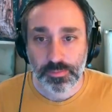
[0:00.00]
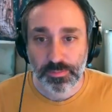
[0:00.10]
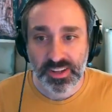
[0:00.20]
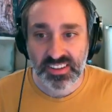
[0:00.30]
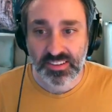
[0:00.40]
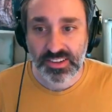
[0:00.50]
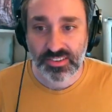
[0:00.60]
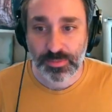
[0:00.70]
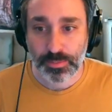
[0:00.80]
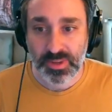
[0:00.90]
basically
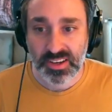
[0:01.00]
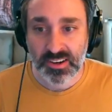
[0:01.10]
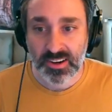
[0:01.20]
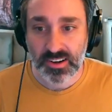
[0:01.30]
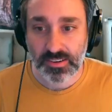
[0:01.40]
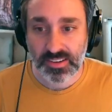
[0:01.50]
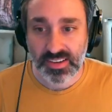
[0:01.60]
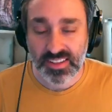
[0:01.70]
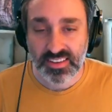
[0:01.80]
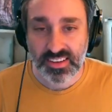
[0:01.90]
just bin our
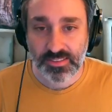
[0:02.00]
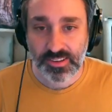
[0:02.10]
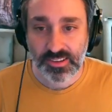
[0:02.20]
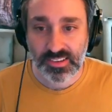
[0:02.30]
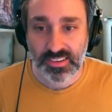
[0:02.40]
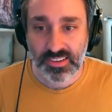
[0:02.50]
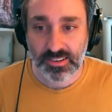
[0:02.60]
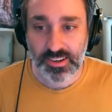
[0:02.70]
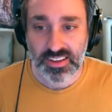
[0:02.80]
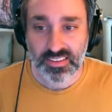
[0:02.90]
density field to
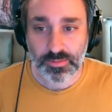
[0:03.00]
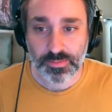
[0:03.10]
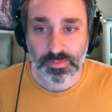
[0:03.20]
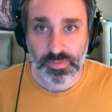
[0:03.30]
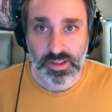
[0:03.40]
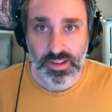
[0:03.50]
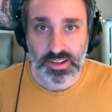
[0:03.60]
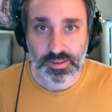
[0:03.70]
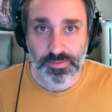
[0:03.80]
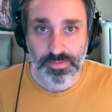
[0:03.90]
create some
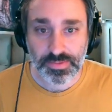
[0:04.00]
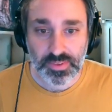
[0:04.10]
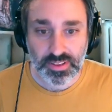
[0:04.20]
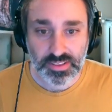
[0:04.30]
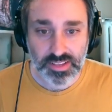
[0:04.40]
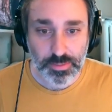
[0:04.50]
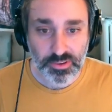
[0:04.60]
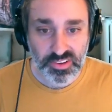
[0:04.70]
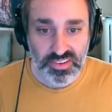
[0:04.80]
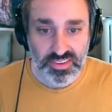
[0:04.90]

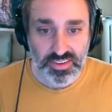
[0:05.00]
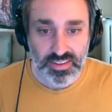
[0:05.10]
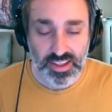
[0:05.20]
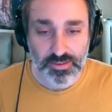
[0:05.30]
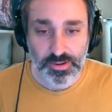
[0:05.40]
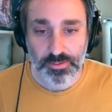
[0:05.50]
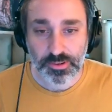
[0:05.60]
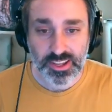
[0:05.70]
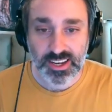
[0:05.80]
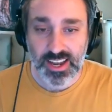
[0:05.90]
labels that we will
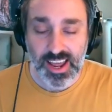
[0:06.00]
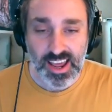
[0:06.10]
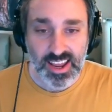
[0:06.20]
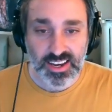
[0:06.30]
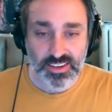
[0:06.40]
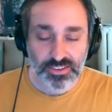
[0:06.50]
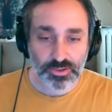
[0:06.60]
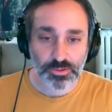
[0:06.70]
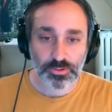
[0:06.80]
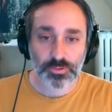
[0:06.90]
then add
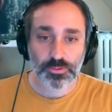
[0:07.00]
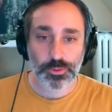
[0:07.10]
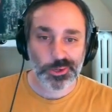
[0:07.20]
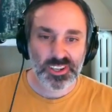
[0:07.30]
to